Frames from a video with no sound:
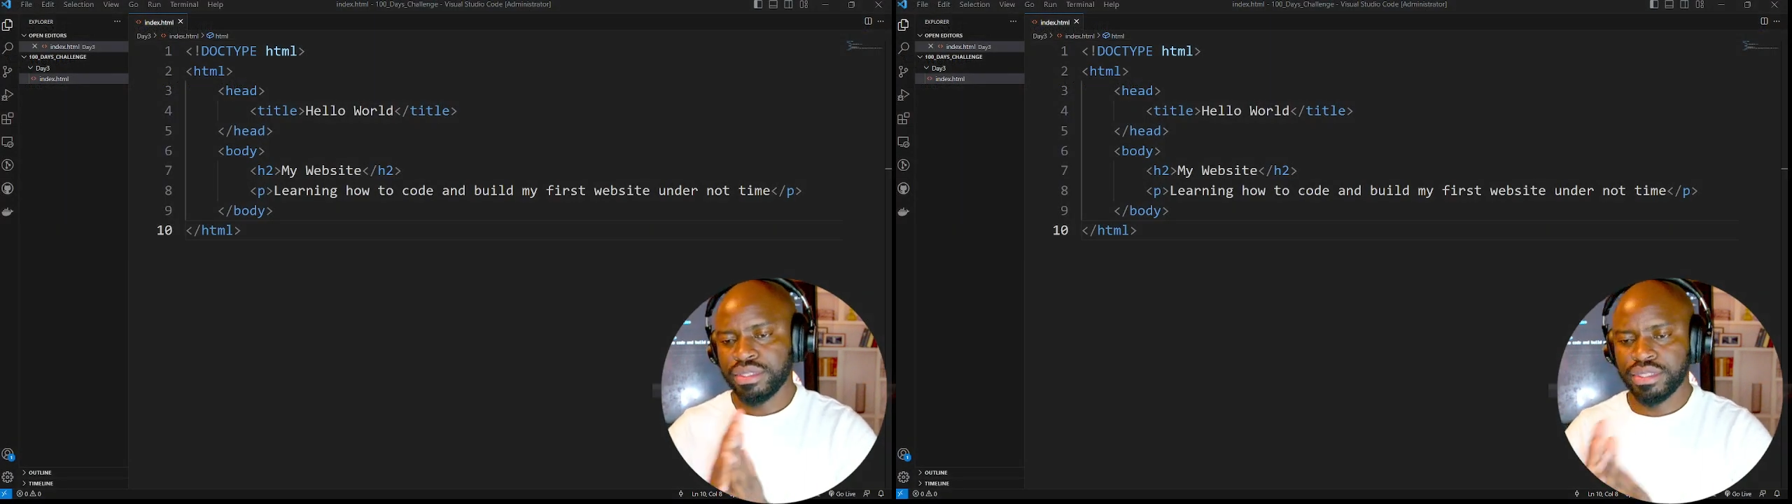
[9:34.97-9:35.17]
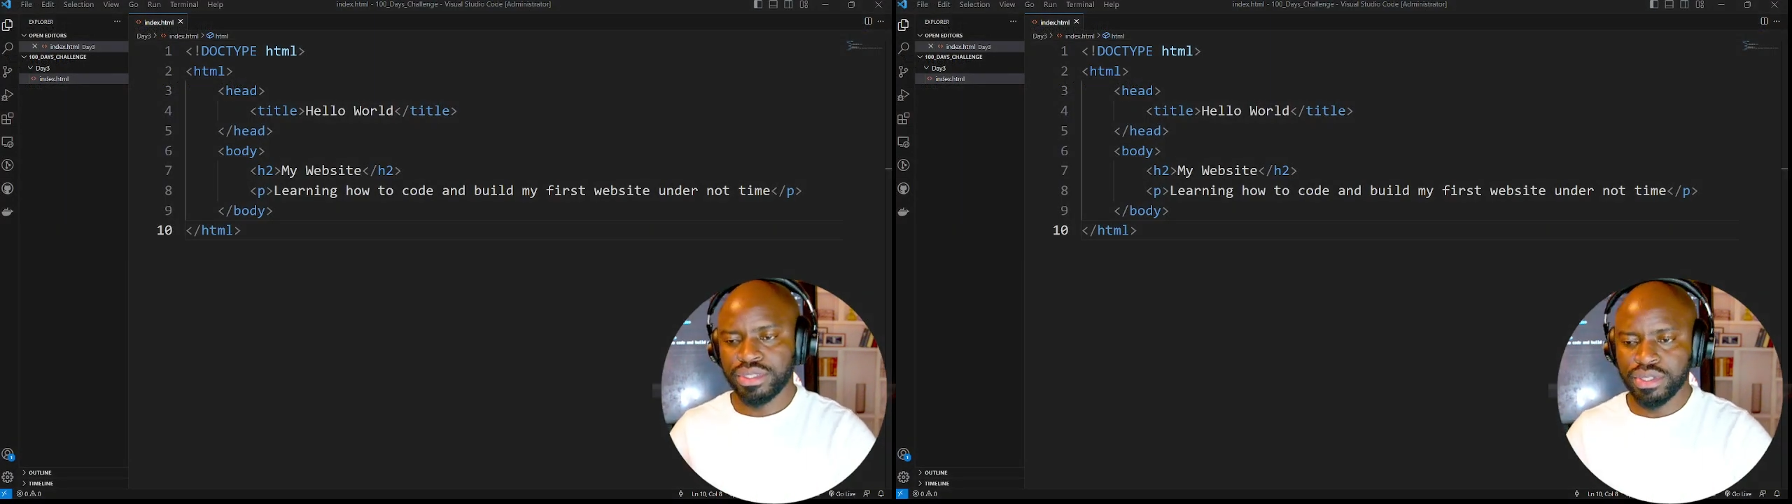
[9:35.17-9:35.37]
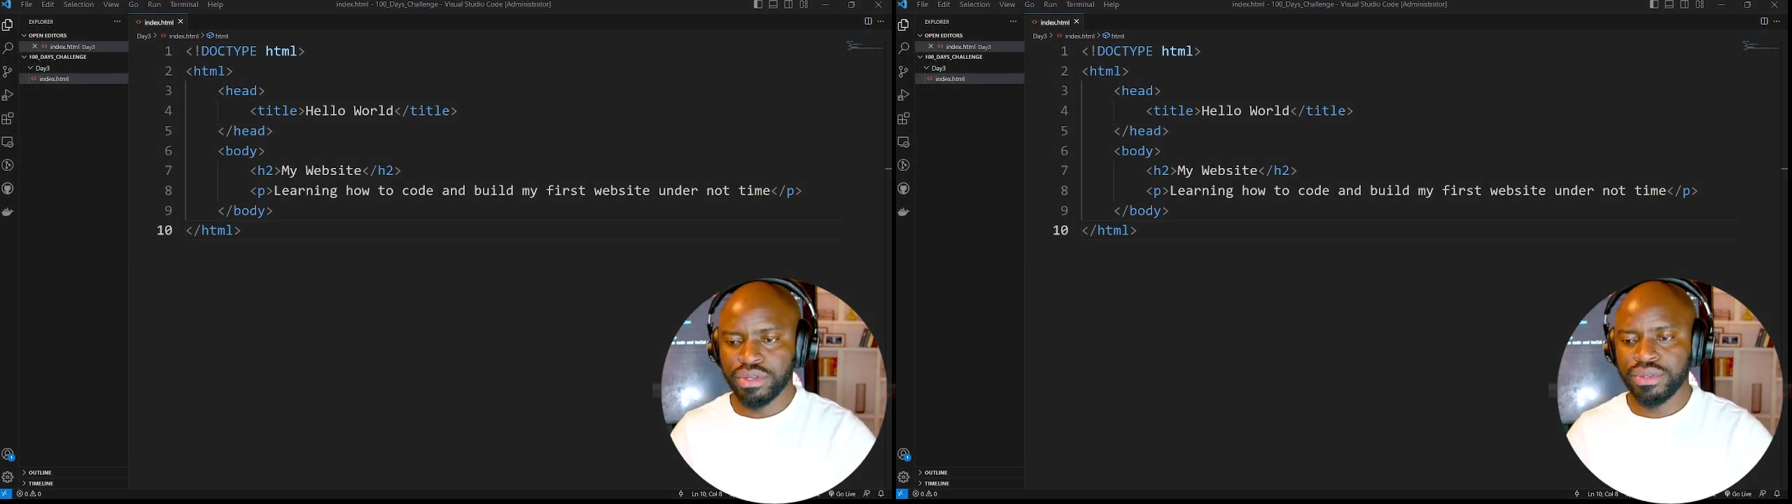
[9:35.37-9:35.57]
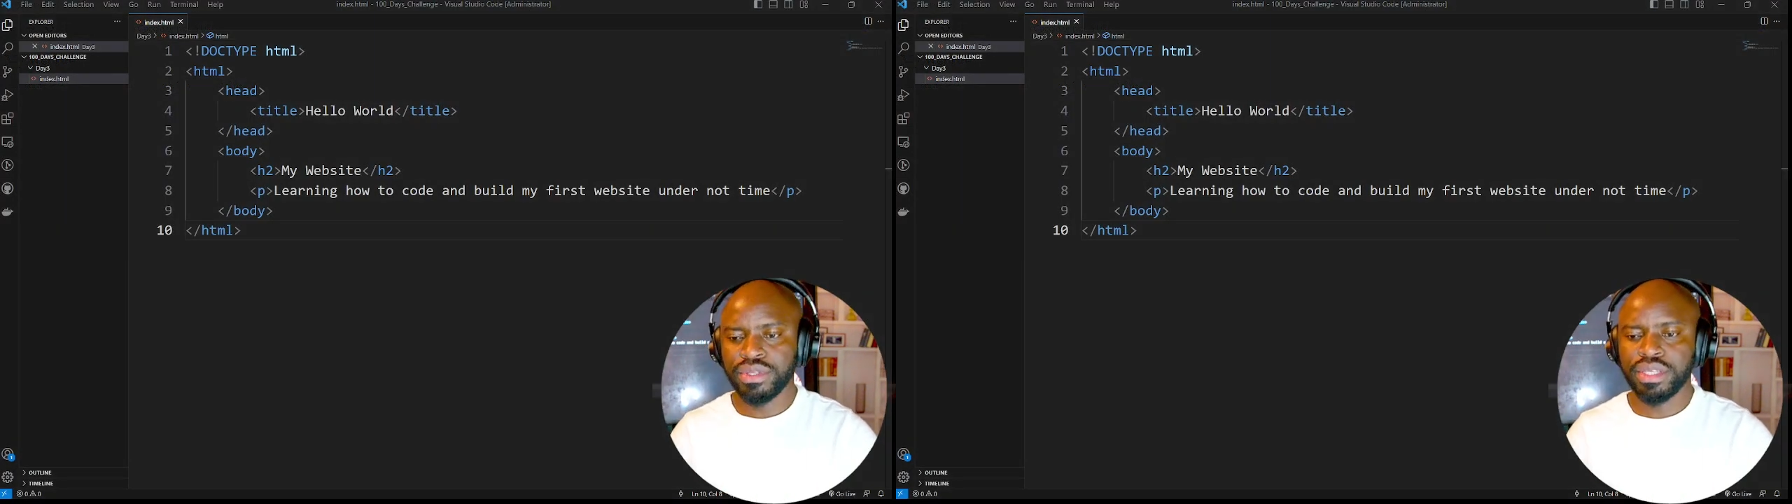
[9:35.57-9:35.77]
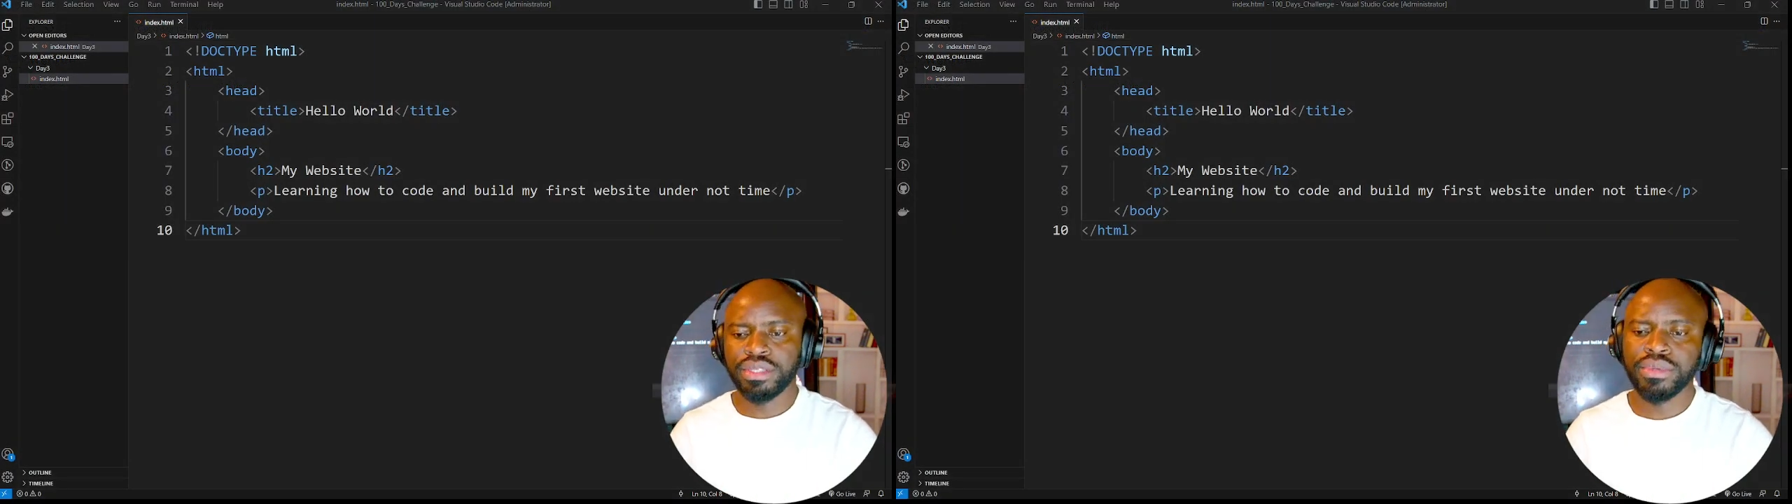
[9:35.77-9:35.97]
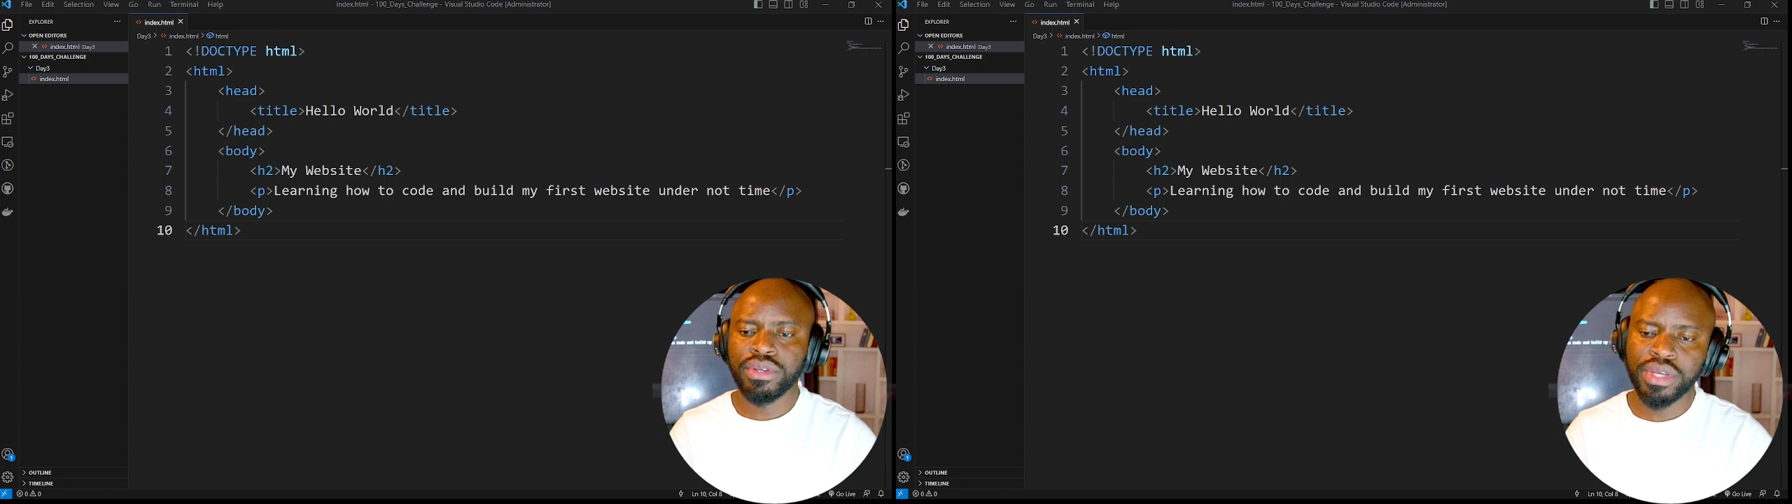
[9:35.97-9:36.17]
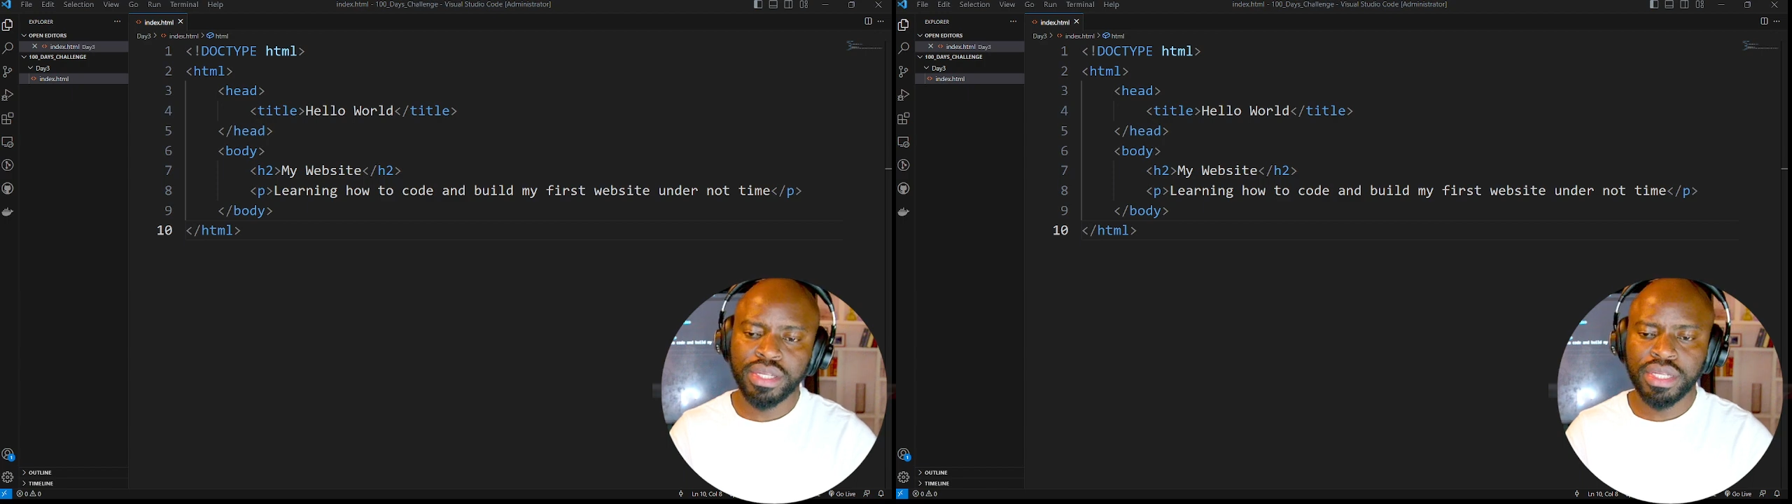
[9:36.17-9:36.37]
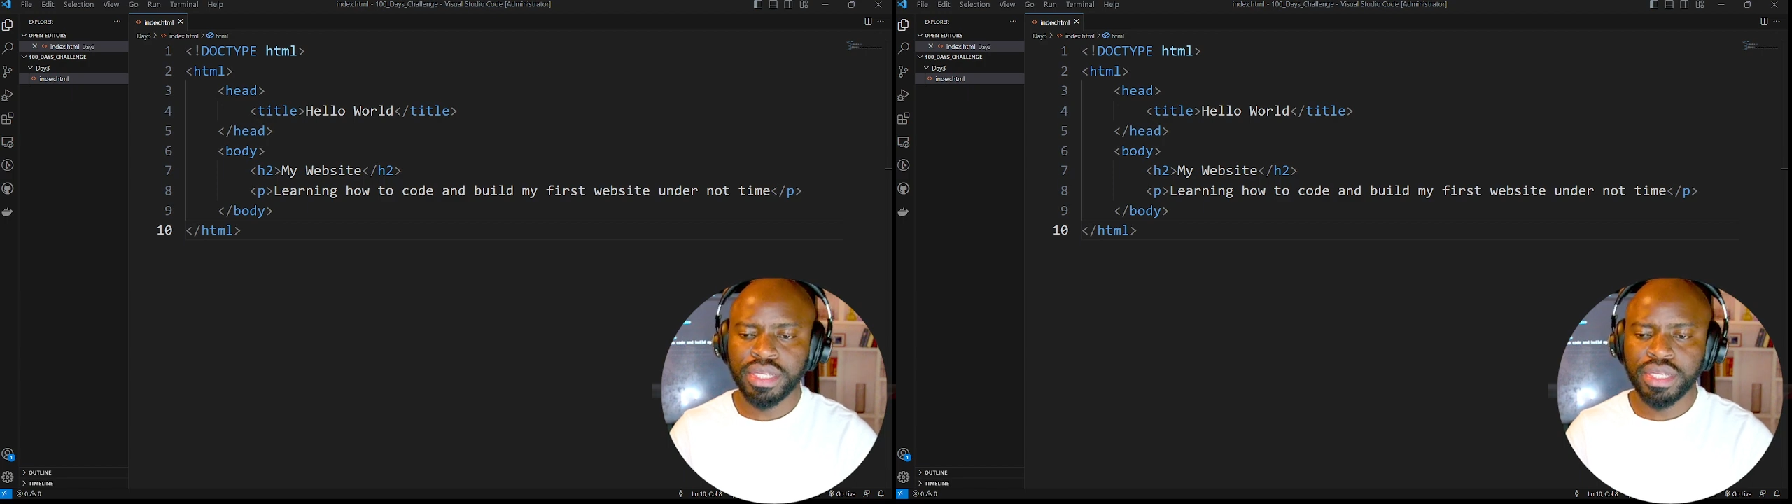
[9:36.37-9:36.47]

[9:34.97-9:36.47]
show you the small one,